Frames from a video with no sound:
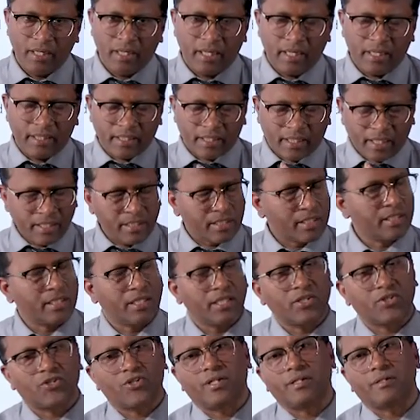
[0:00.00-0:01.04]
and
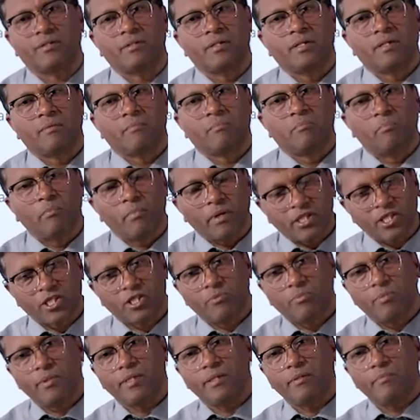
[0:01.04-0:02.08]
consideration
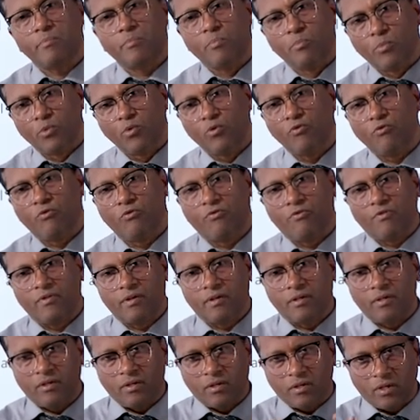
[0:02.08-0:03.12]
must be moved
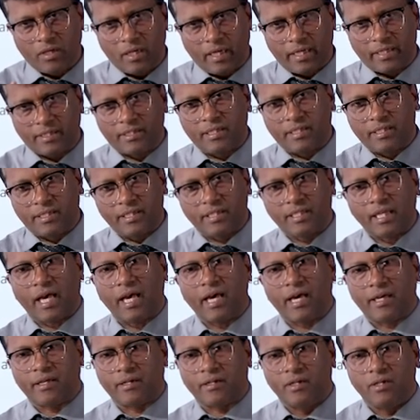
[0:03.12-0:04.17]
at the
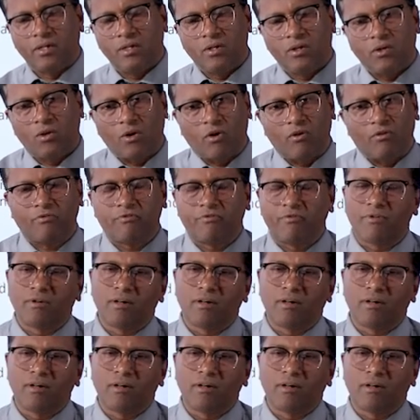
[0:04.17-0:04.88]
desire of